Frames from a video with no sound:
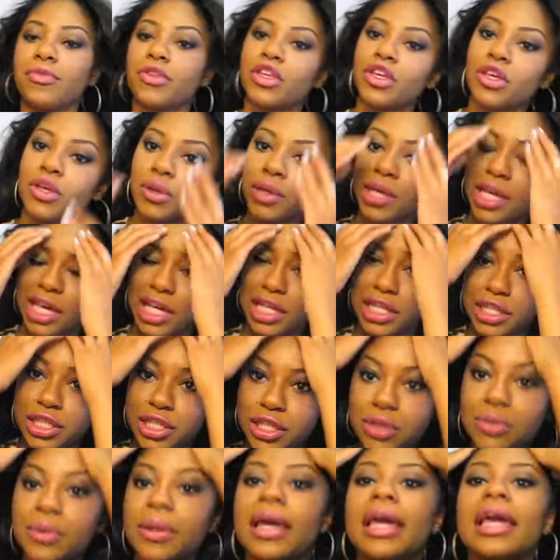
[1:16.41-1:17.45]
you can
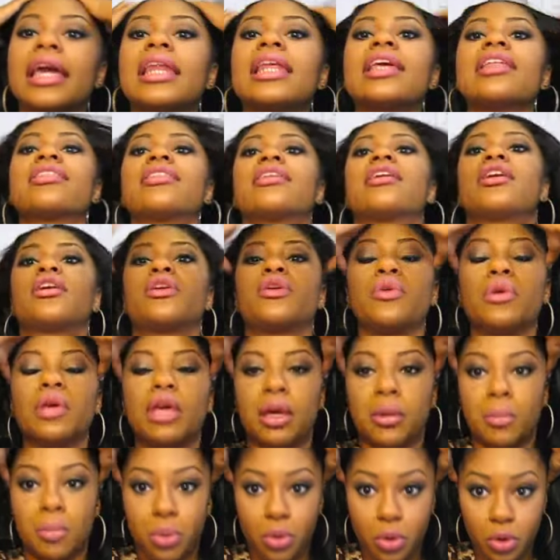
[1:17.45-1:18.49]
do anything. You
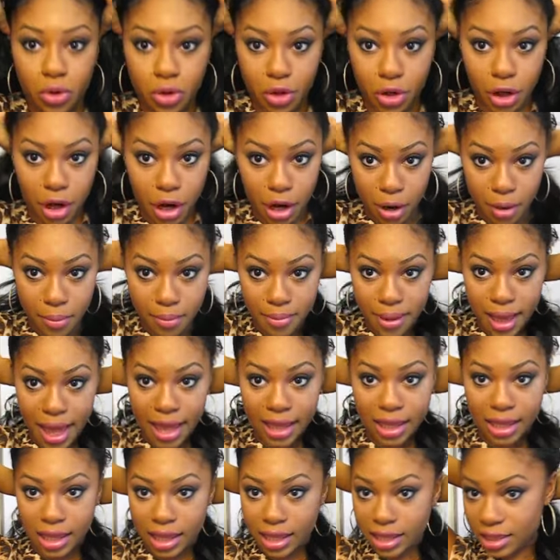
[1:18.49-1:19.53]
can pull your hair
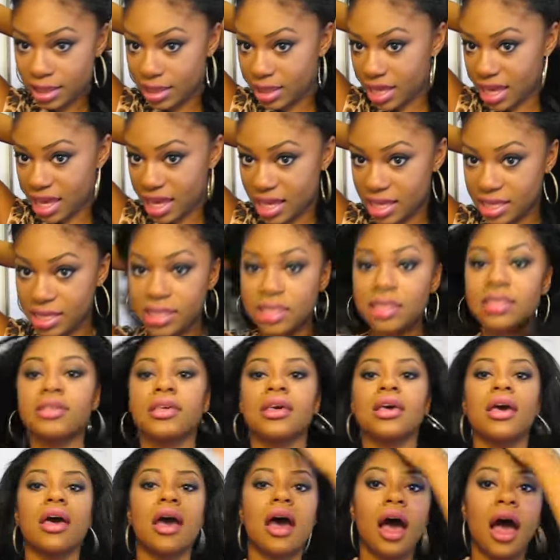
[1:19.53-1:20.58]
back like
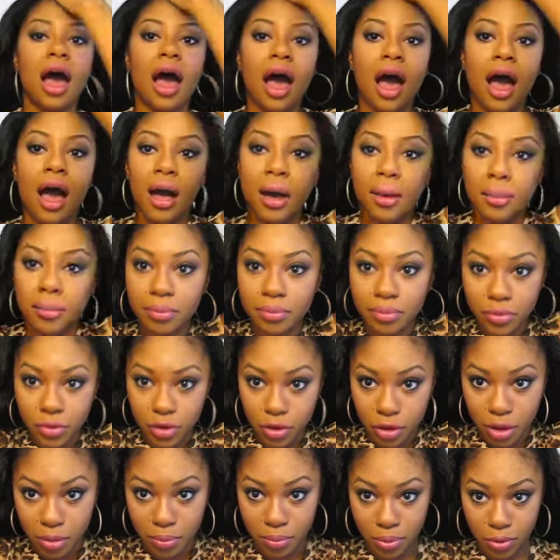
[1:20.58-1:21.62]
this.
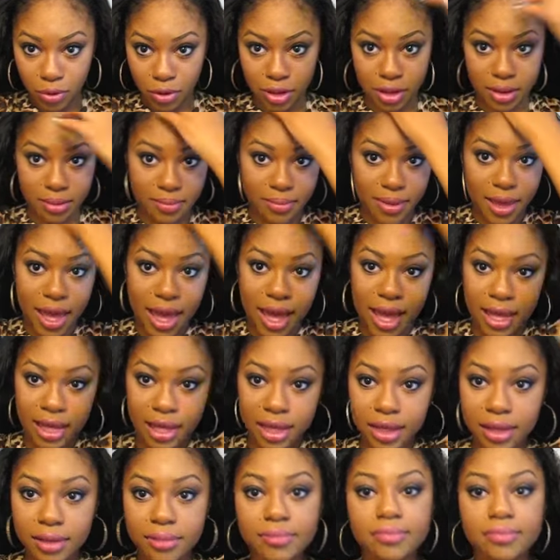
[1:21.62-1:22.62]
You can pull it back